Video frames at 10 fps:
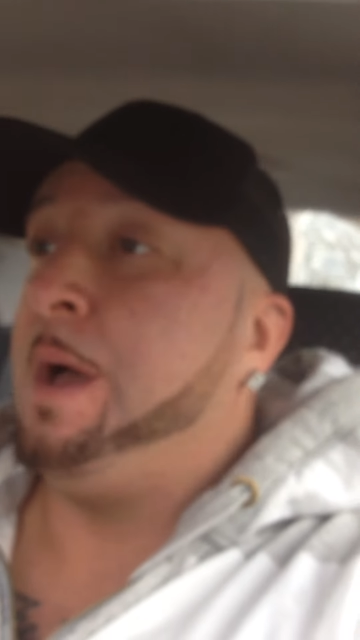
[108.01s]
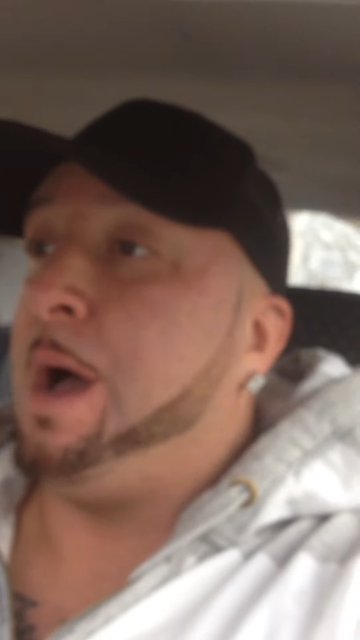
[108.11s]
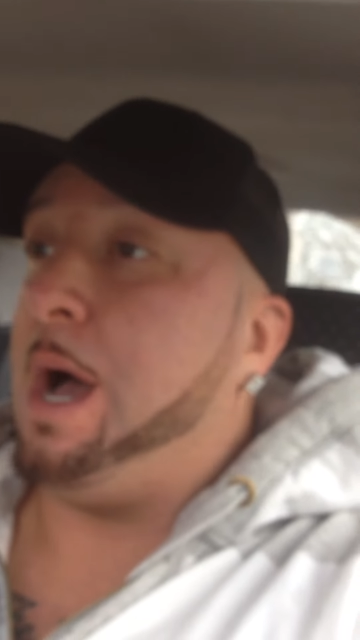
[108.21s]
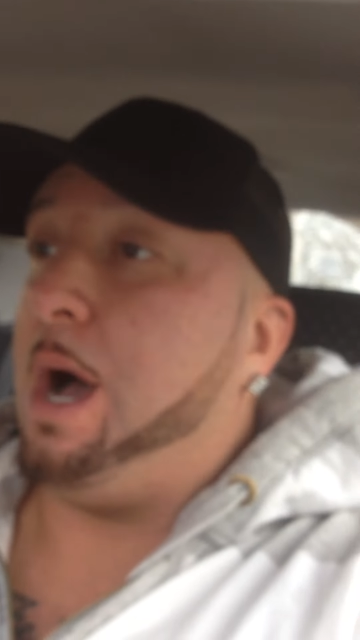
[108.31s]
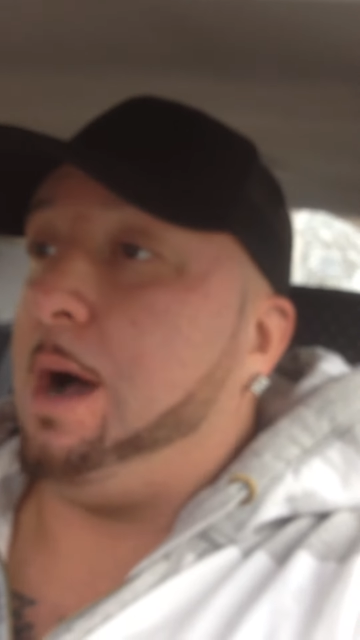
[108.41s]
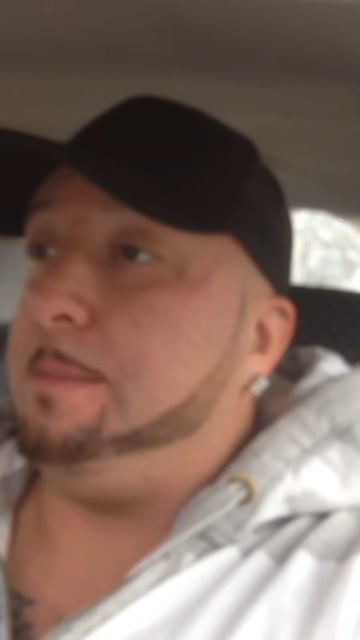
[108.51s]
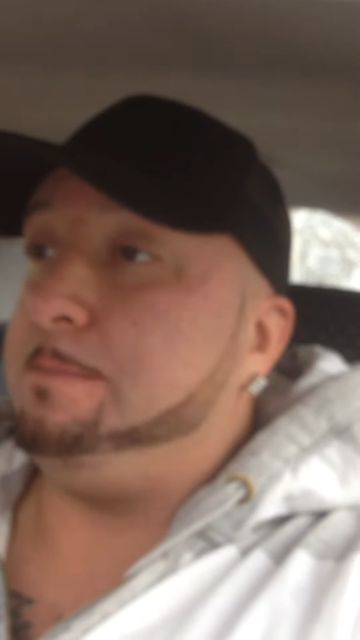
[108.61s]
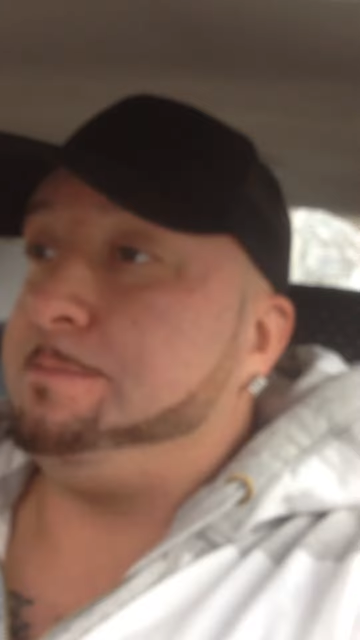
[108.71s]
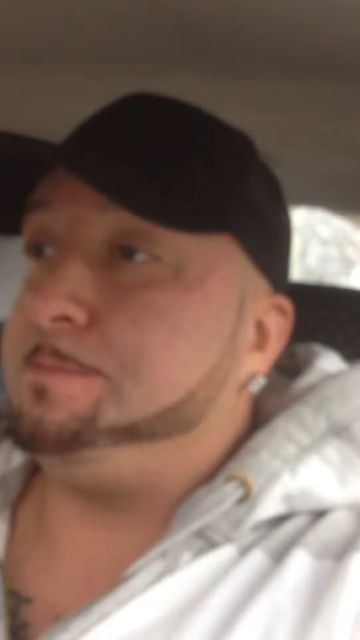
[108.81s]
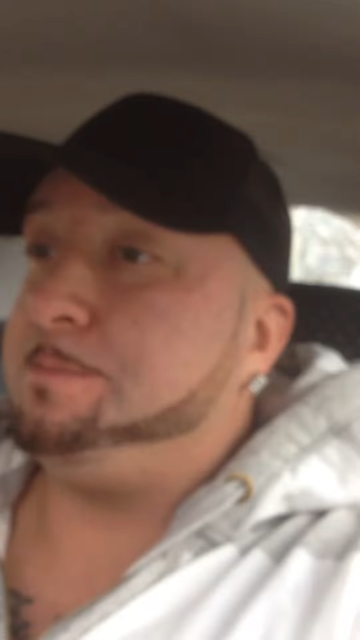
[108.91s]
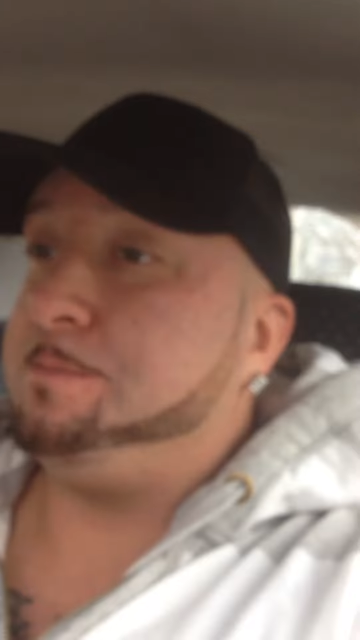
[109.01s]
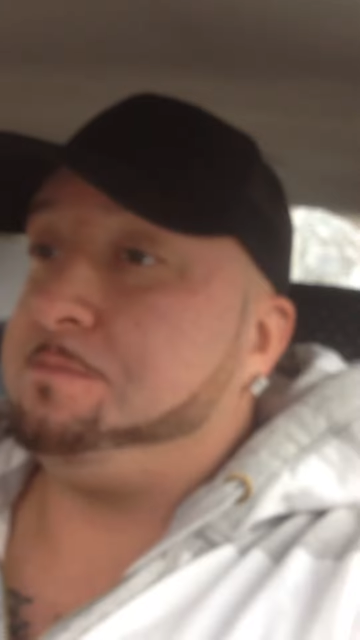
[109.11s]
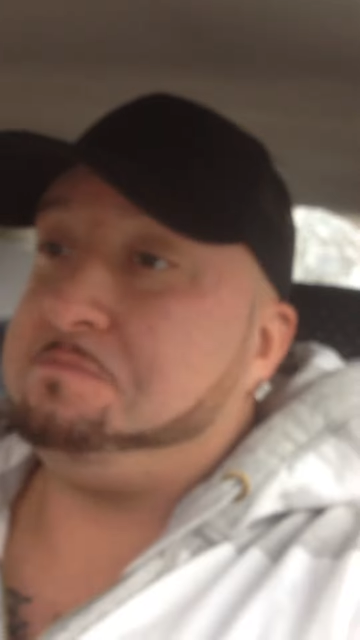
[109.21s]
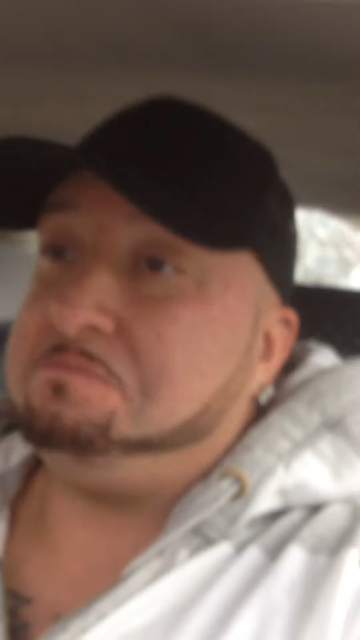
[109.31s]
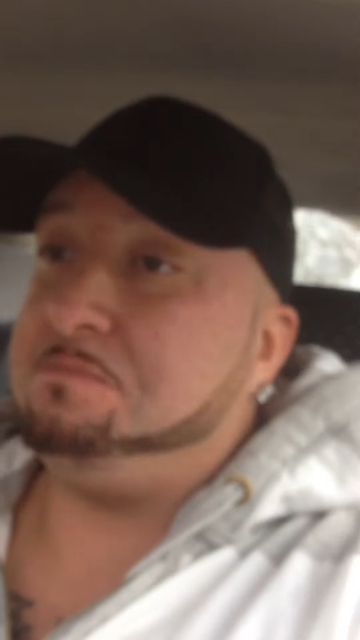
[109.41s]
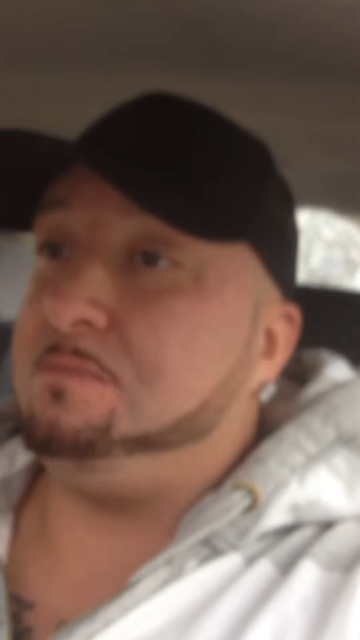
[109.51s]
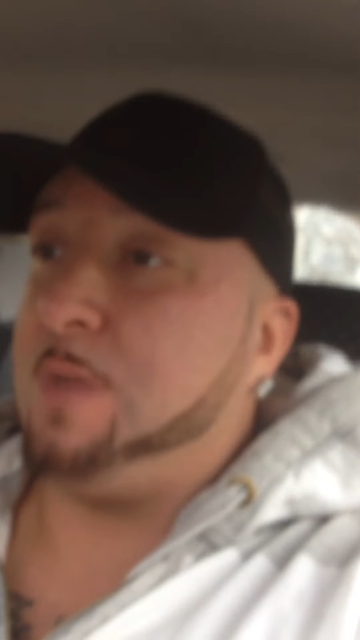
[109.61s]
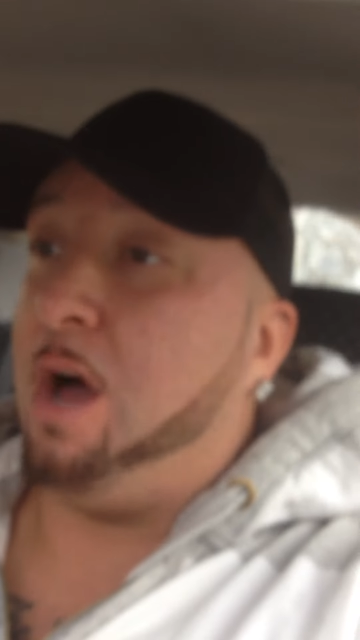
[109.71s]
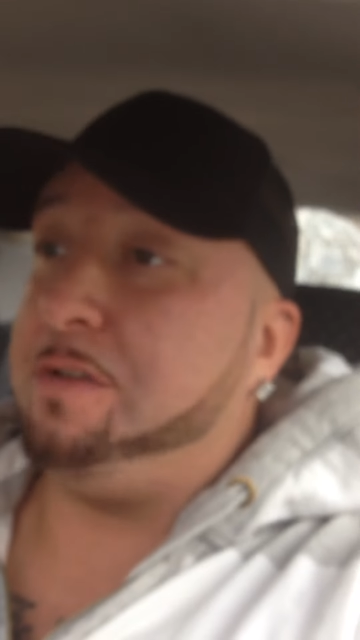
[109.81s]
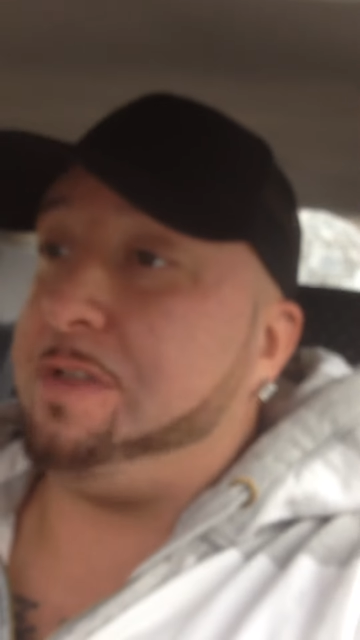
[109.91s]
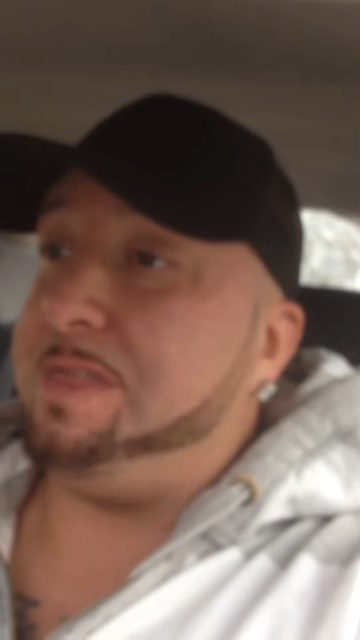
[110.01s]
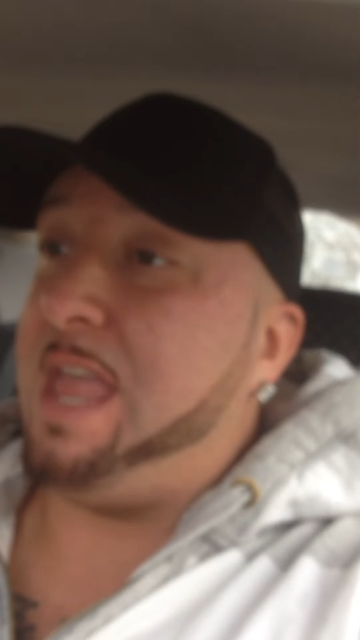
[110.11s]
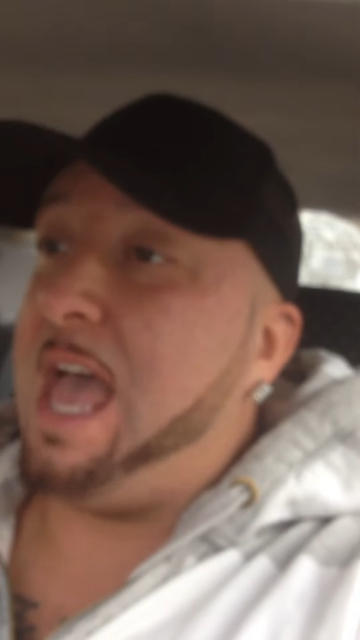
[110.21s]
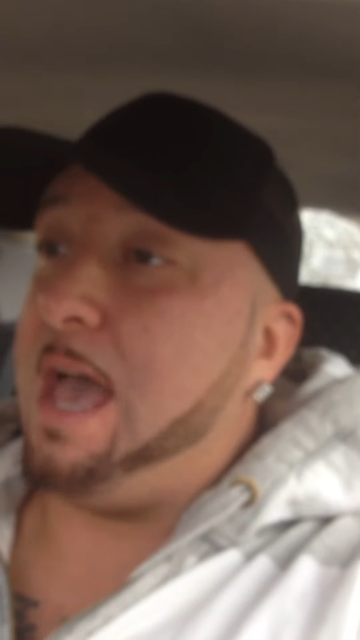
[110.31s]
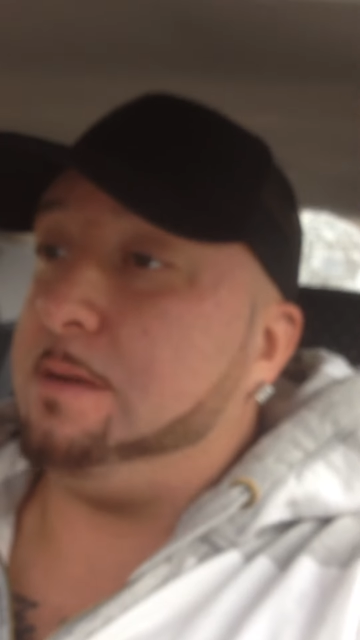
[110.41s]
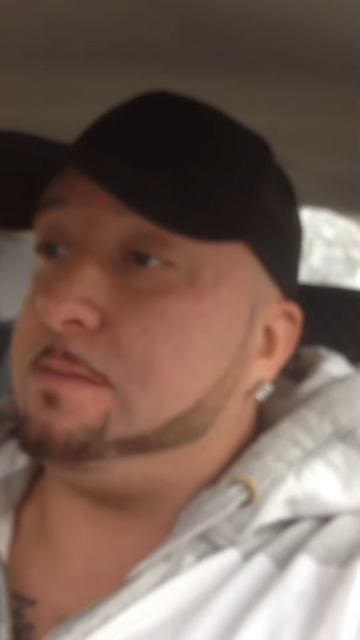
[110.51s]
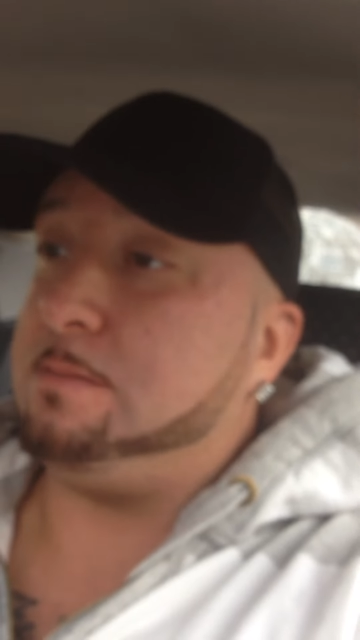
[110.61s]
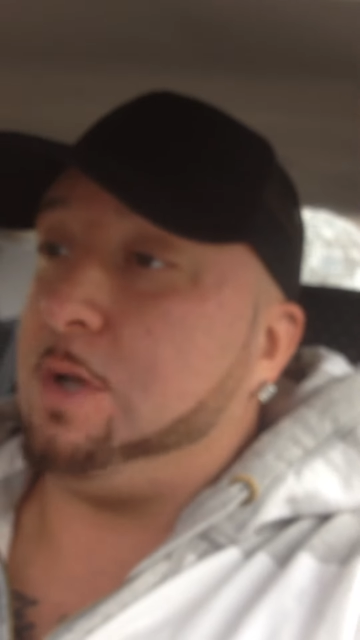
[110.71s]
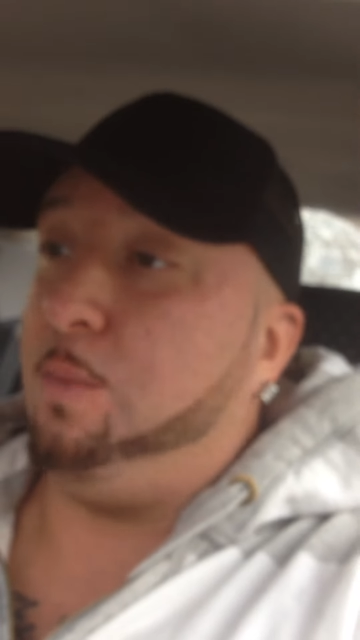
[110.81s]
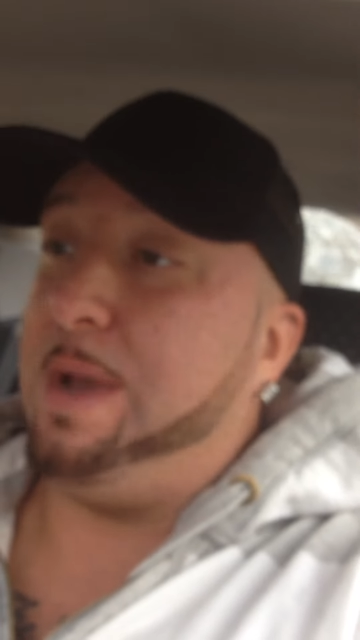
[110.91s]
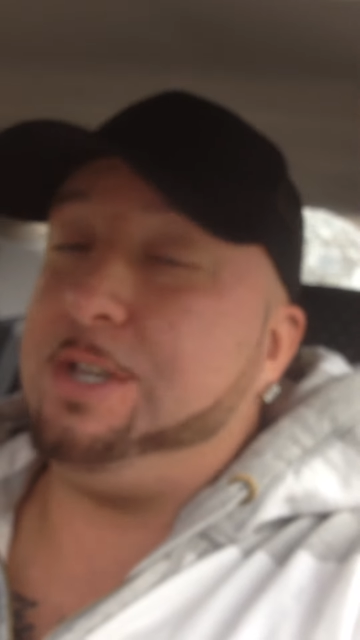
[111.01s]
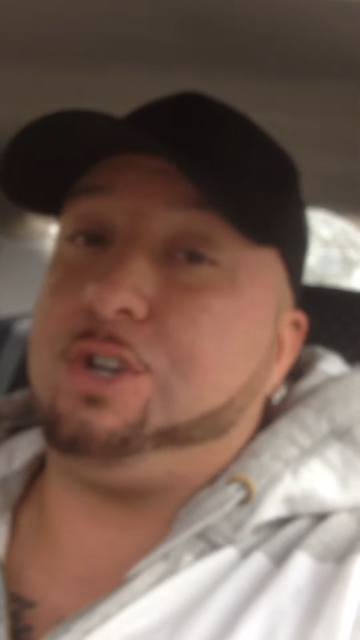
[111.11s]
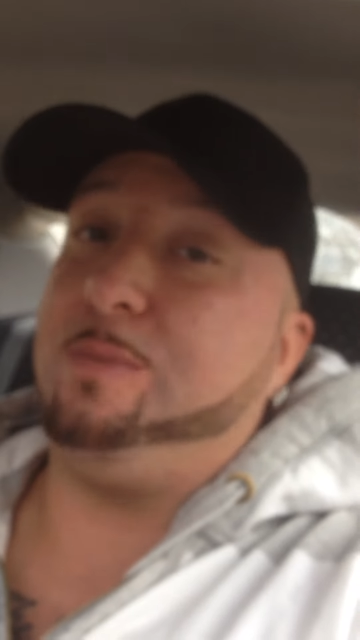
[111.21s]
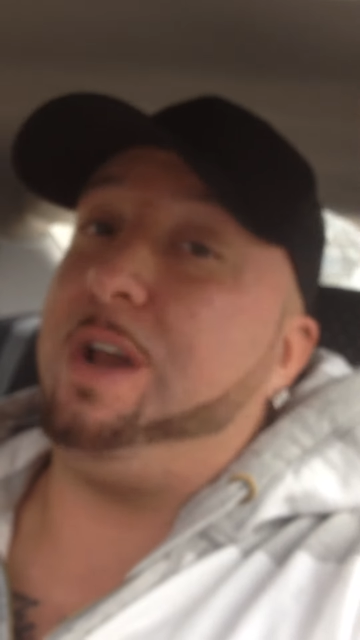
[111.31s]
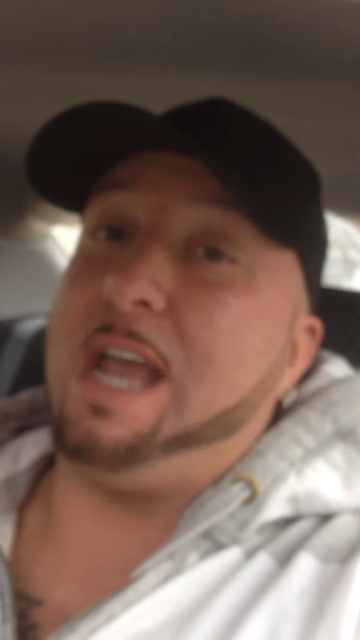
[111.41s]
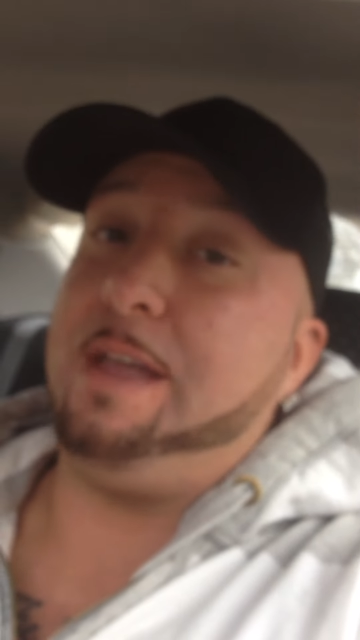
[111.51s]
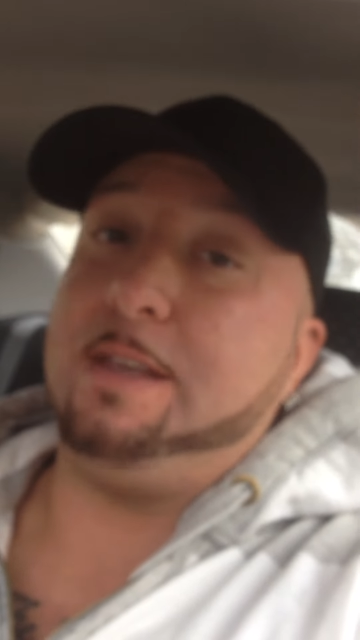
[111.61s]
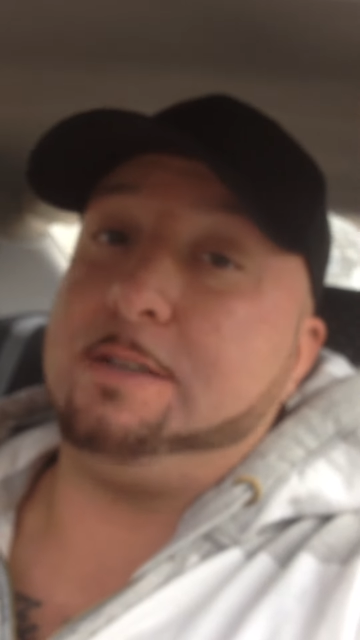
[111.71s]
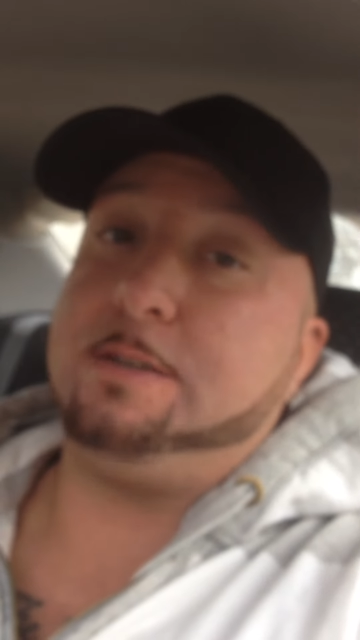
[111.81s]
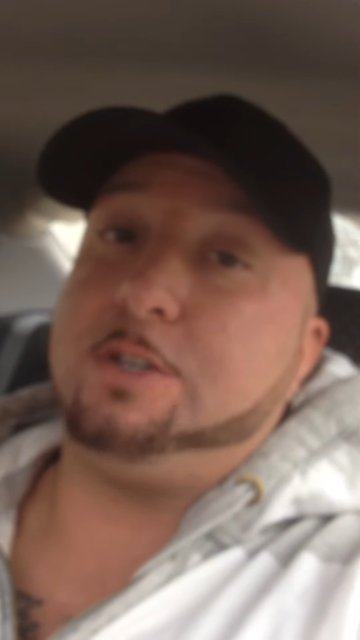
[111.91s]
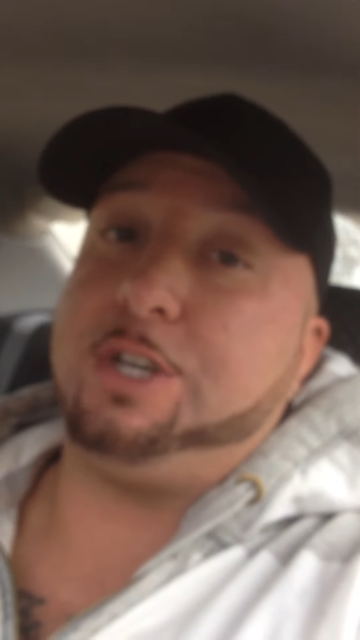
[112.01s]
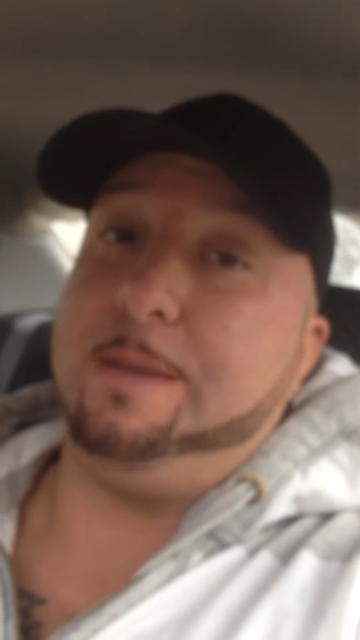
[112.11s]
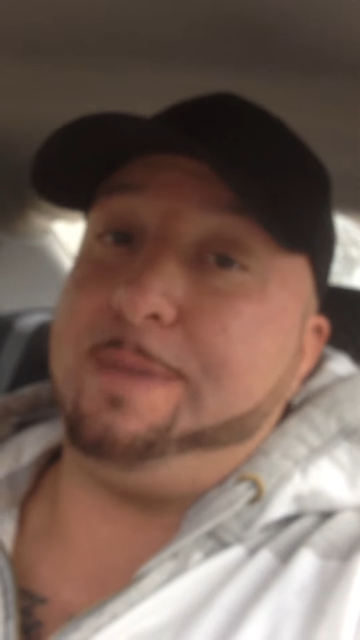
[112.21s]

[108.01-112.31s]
Um, other than that, don't waste your money on this shit